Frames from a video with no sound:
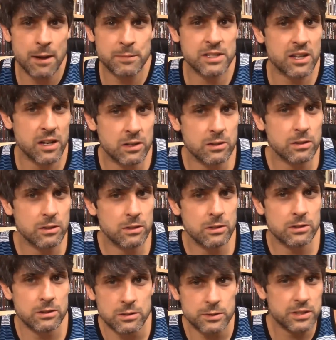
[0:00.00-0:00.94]
I'm his
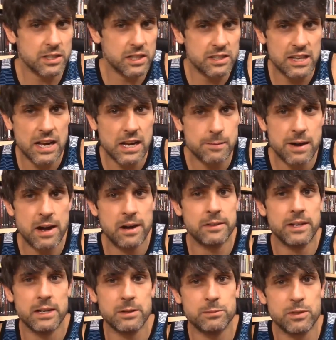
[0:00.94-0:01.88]
uncle. We're just going to take him
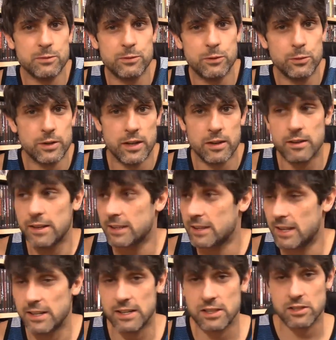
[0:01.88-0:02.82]
out and get him some food. And they're
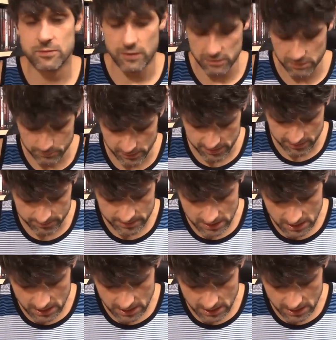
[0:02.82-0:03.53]
like, then they just film with him.